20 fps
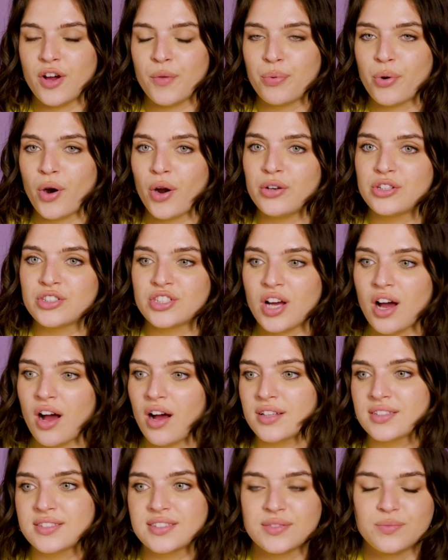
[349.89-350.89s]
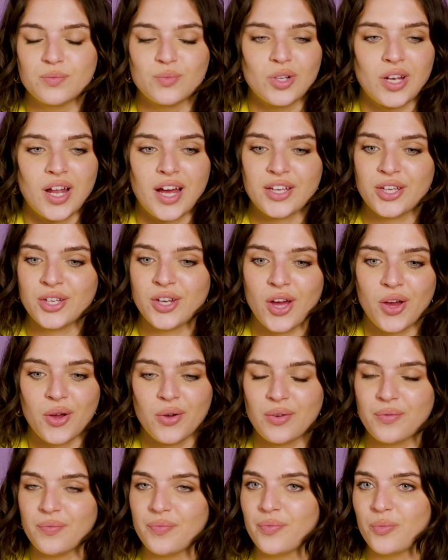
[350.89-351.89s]
approached us and were like, you
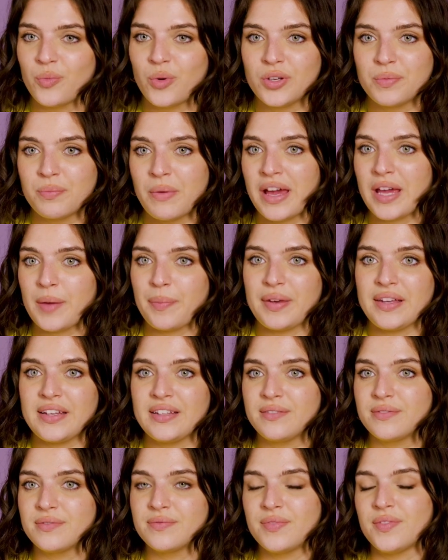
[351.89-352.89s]
know, would maybe,